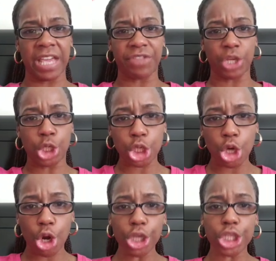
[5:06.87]
if the
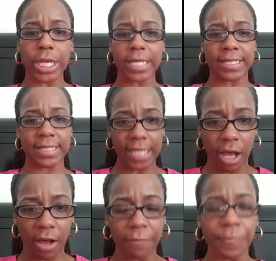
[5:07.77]
church
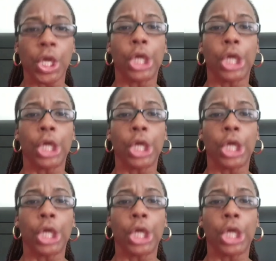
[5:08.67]
itself